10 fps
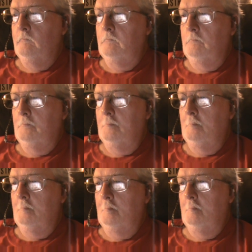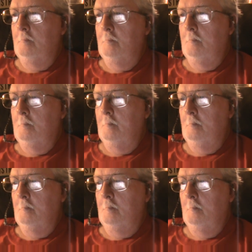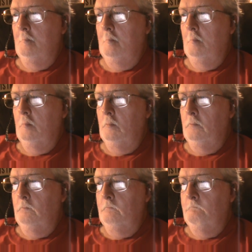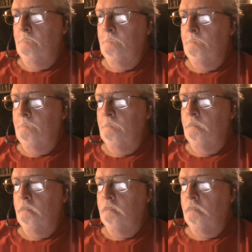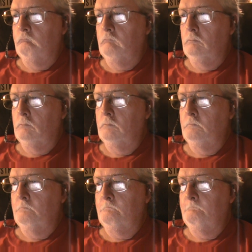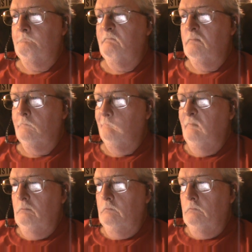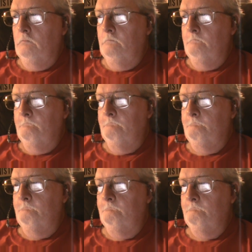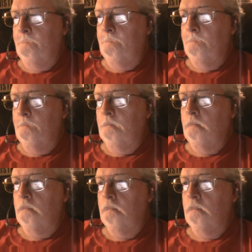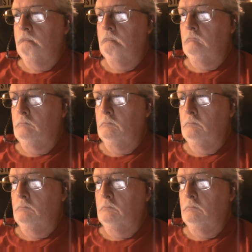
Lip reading: Nothing is said.